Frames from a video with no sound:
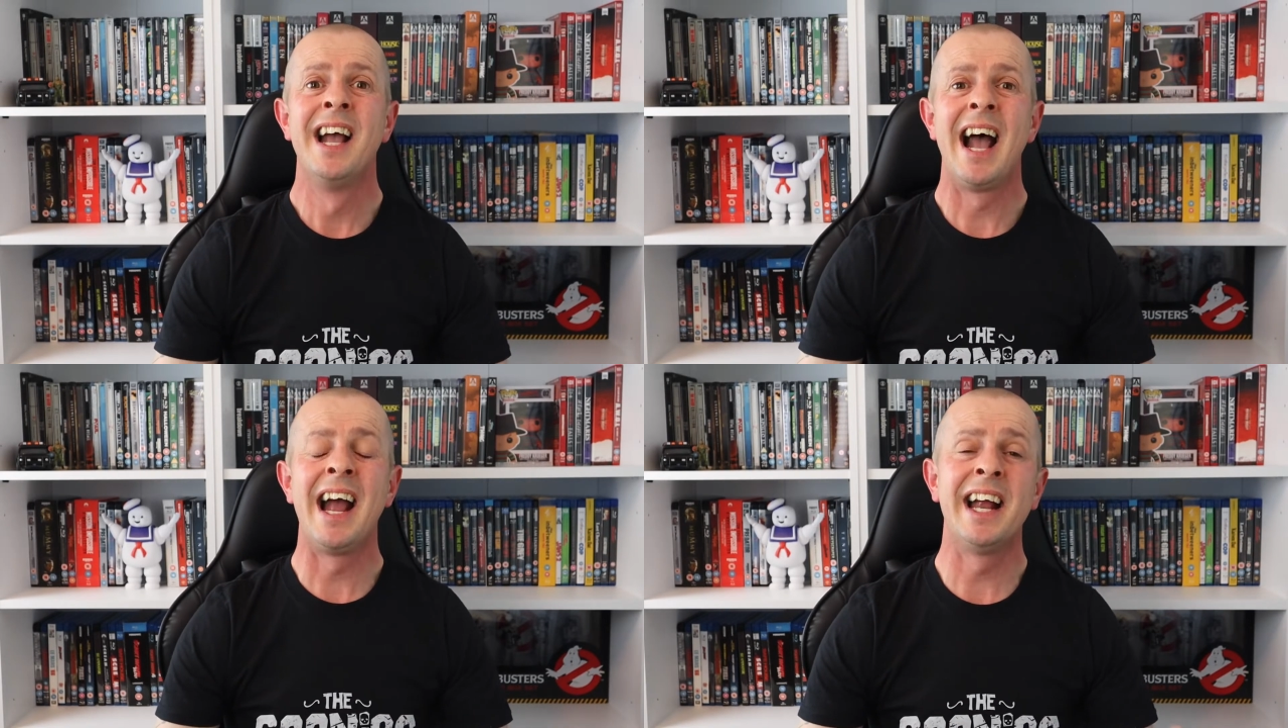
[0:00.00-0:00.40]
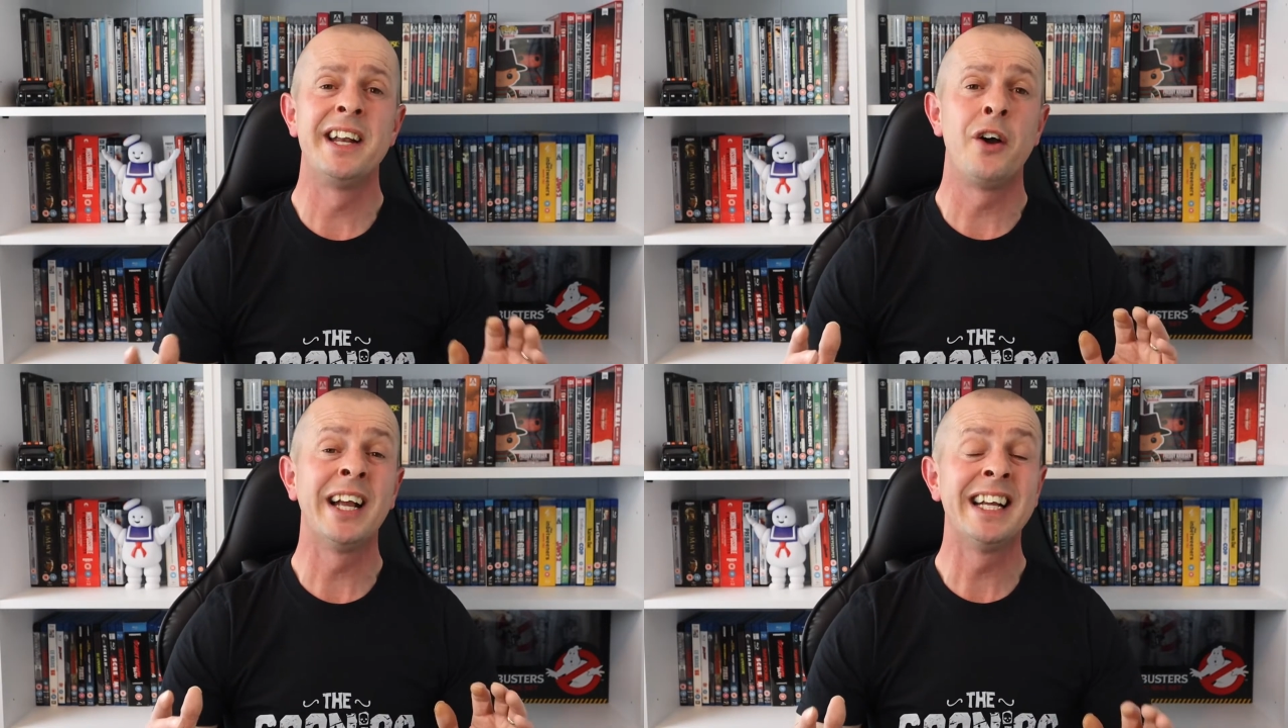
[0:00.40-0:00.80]

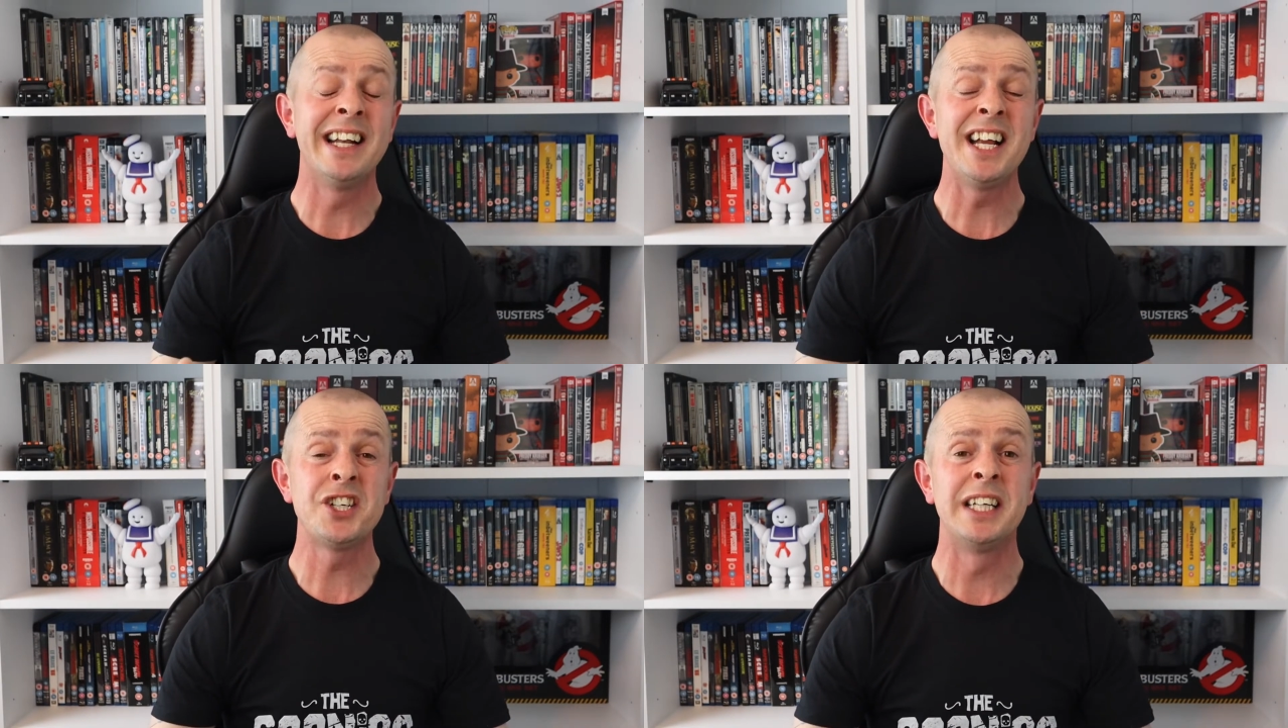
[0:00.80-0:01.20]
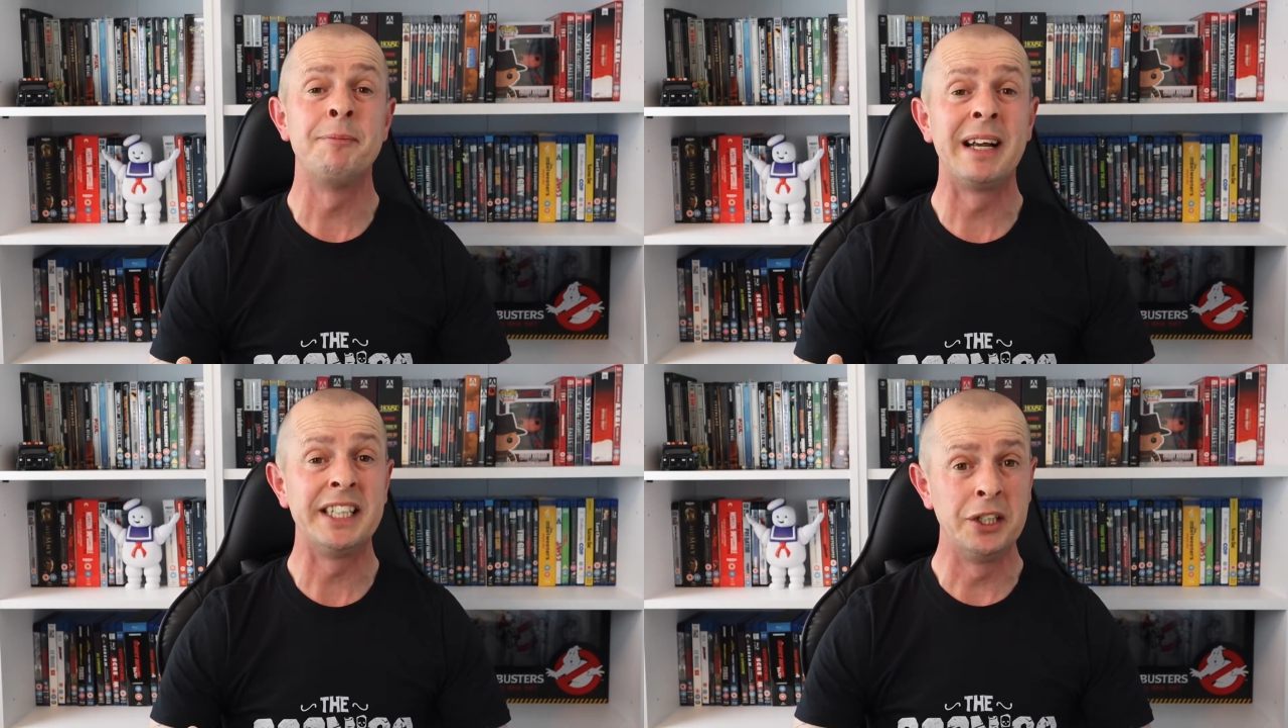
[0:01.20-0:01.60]
And I can actually
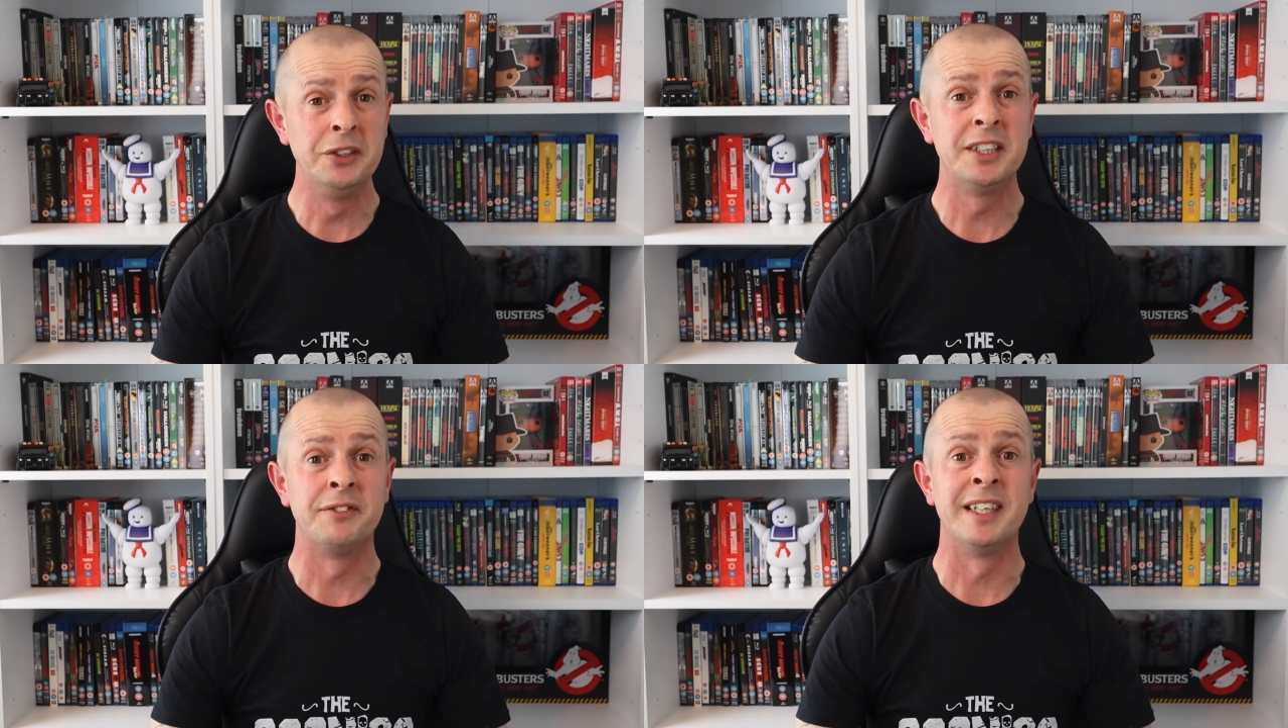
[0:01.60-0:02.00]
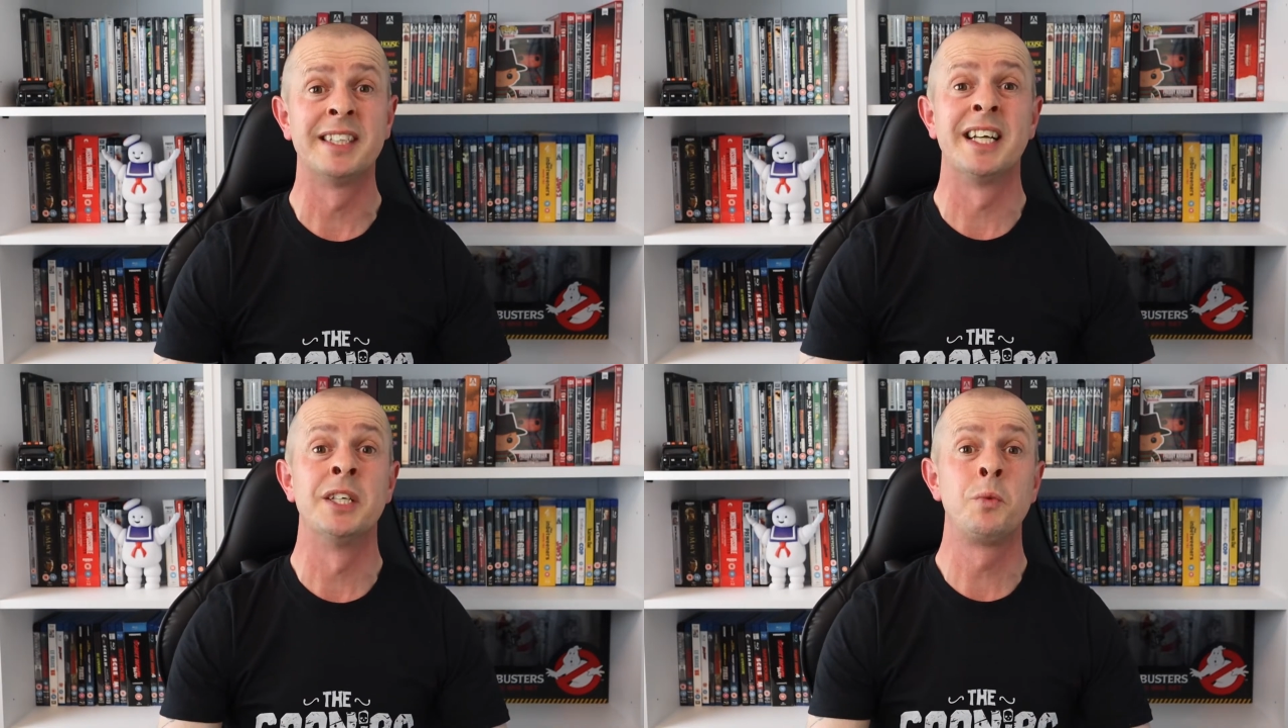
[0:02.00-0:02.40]
make use of
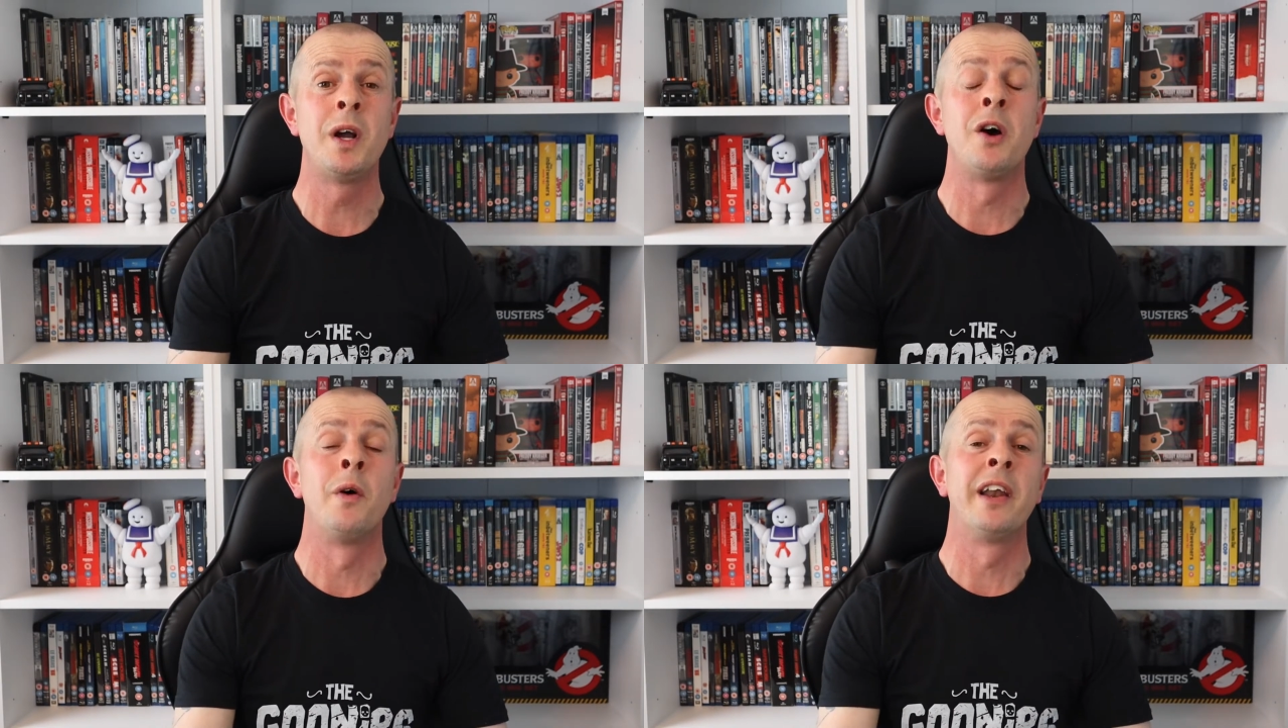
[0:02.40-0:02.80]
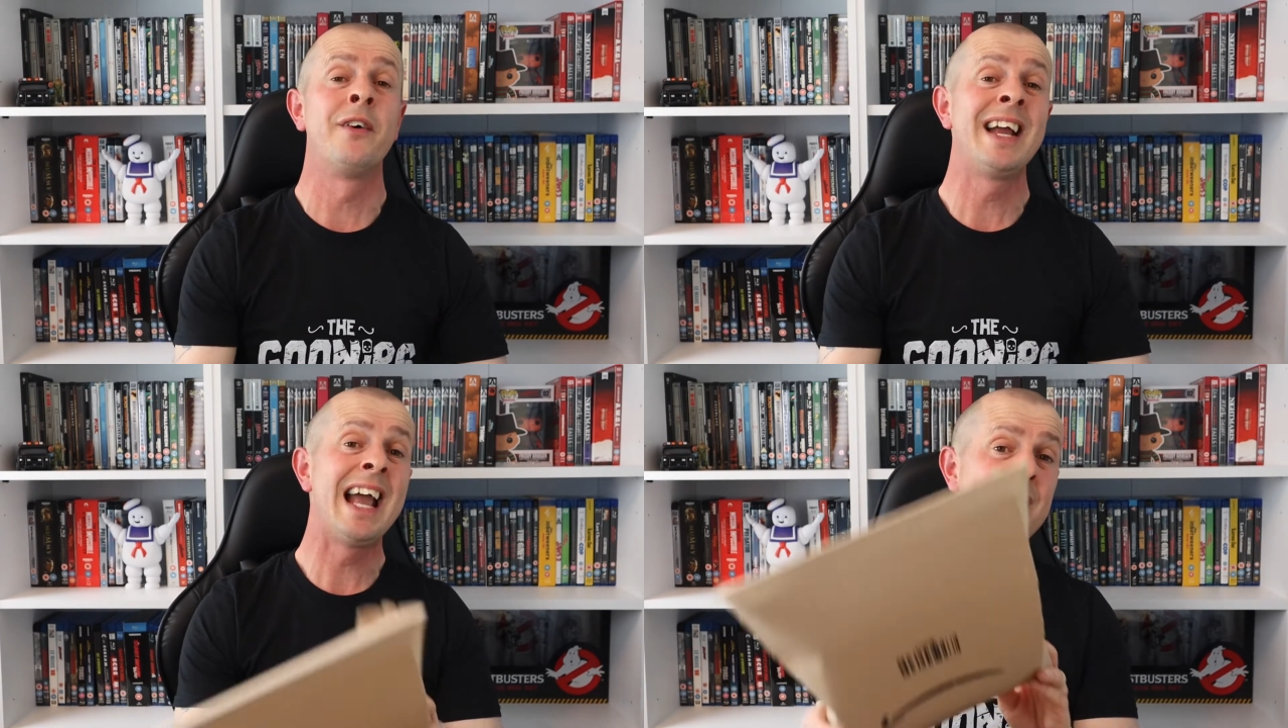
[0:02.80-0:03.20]
this as well, and
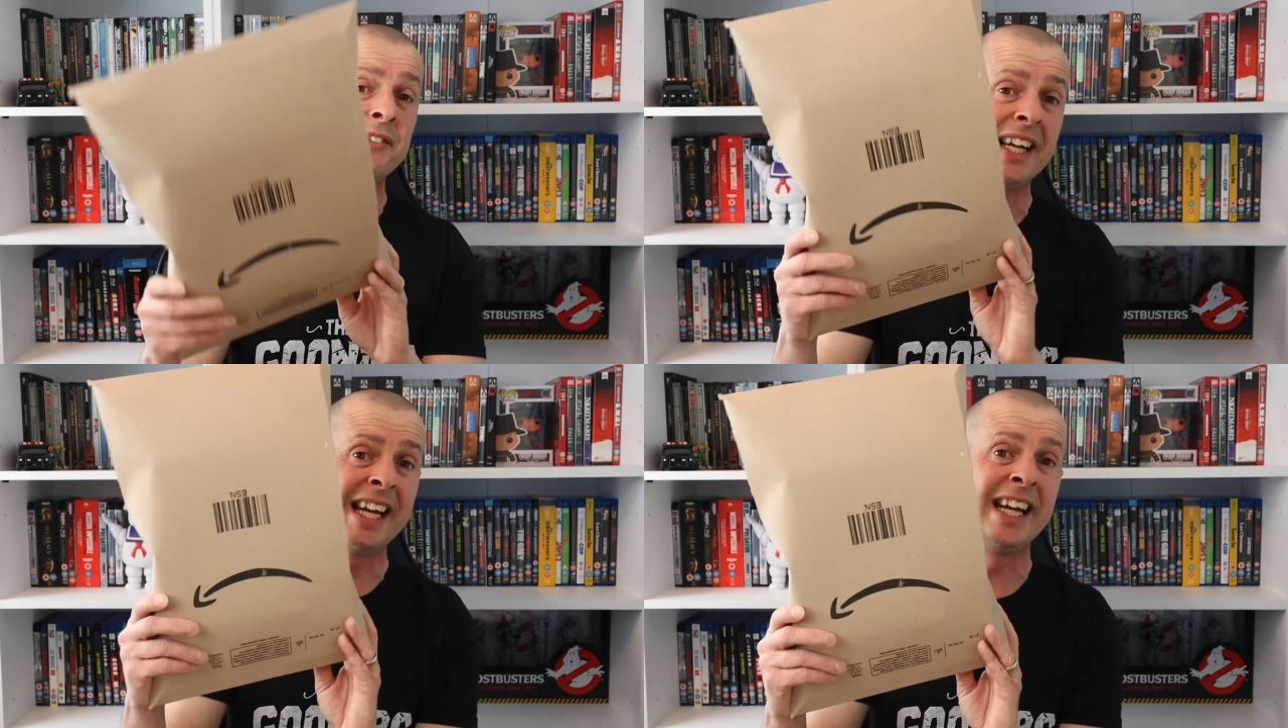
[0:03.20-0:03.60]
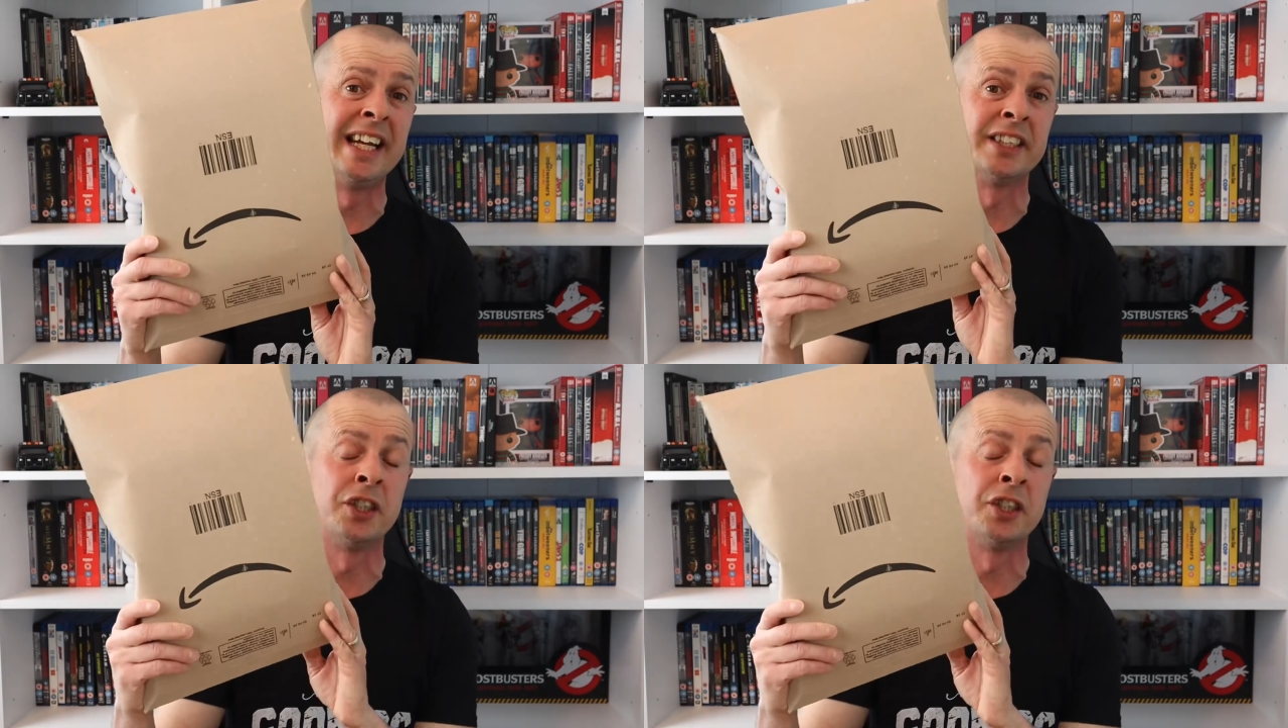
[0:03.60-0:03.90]
I have it here.